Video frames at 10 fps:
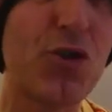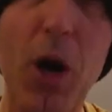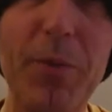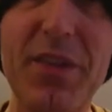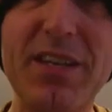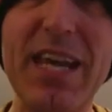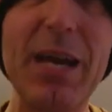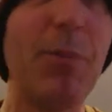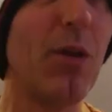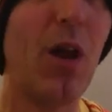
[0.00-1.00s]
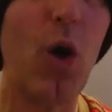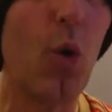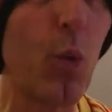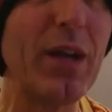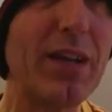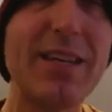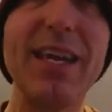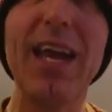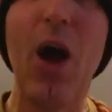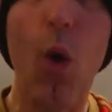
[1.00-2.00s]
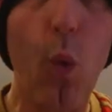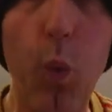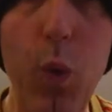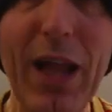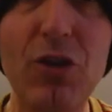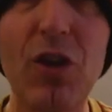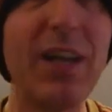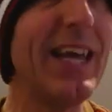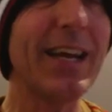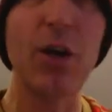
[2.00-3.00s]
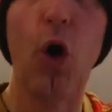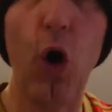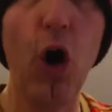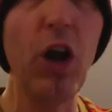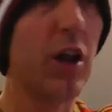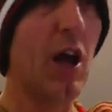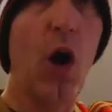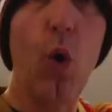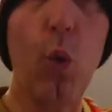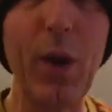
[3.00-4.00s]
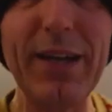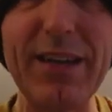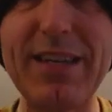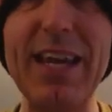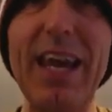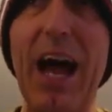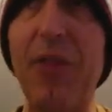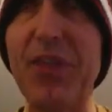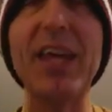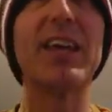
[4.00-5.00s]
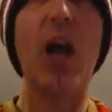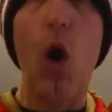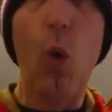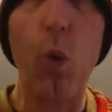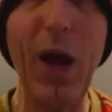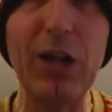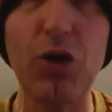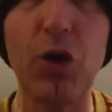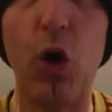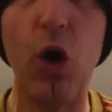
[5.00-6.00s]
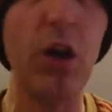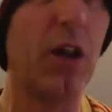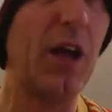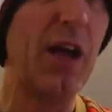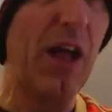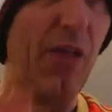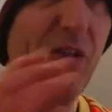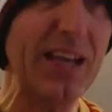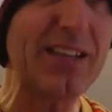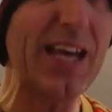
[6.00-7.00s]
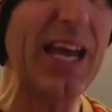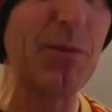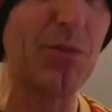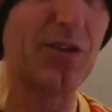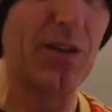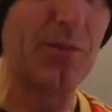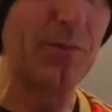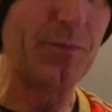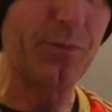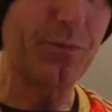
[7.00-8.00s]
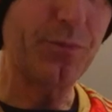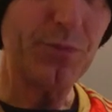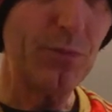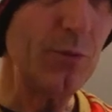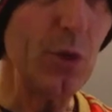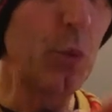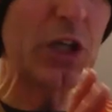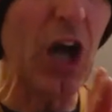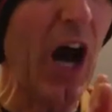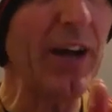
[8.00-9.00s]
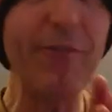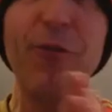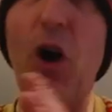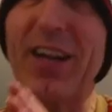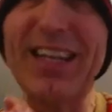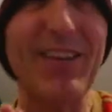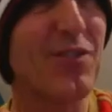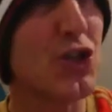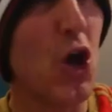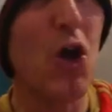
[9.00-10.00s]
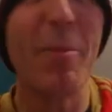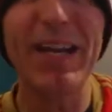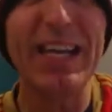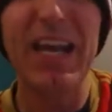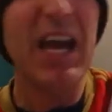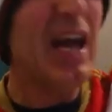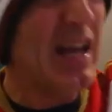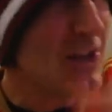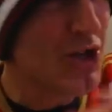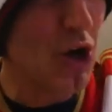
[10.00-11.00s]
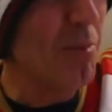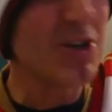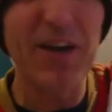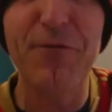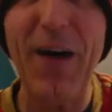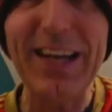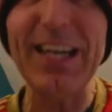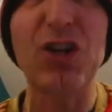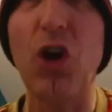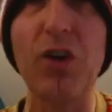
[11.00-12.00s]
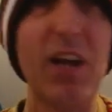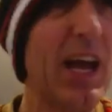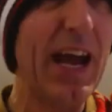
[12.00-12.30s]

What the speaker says: top of the table, win the day. Well done, Lincoln. Hull, win the day, I think. Well done, Hull. These teams, we can't afford to give too much advantage on